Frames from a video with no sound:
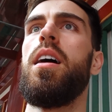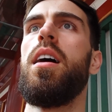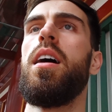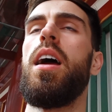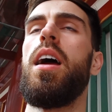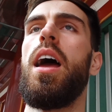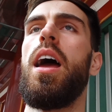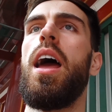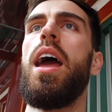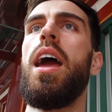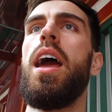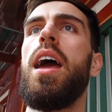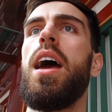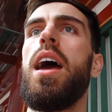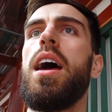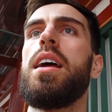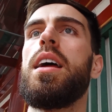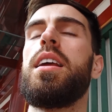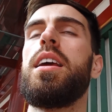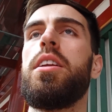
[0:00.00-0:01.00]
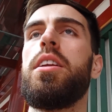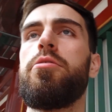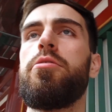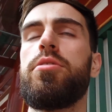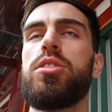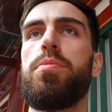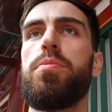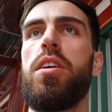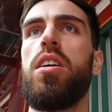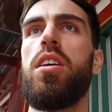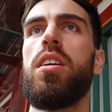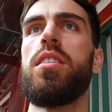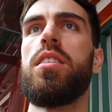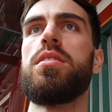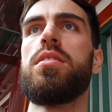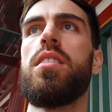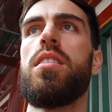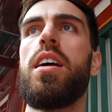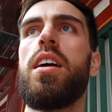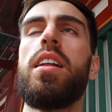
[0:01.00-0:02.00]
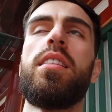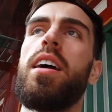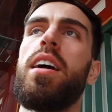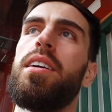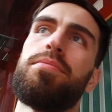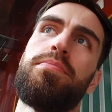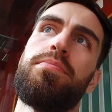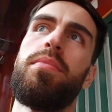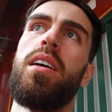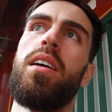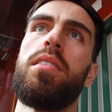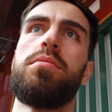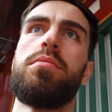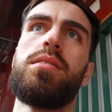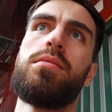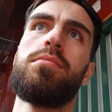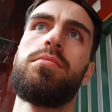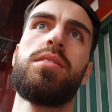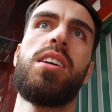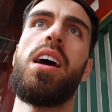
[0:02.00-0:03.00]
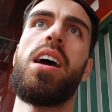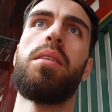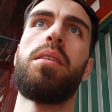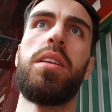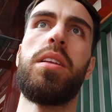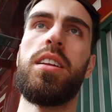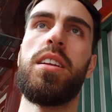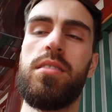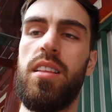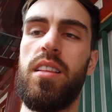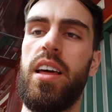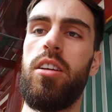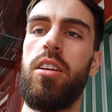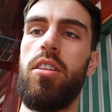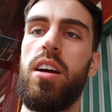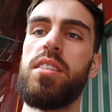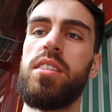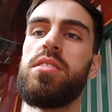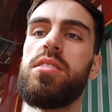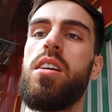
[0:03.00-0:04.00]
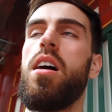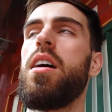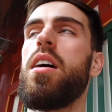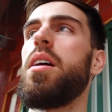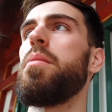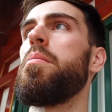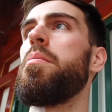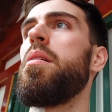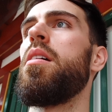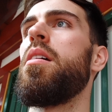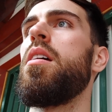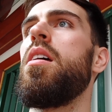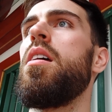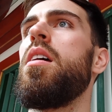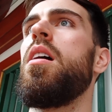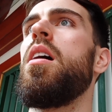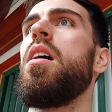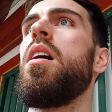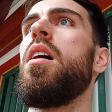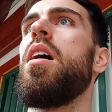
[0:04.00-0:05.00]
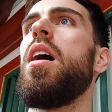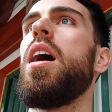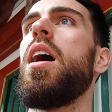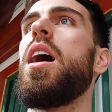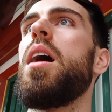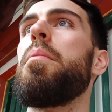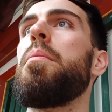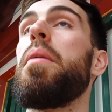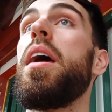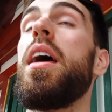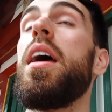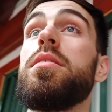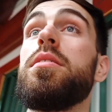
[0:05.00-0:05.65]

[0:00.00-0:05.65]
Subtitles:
And he didn't respond, and like 10 minutes later I saw him, and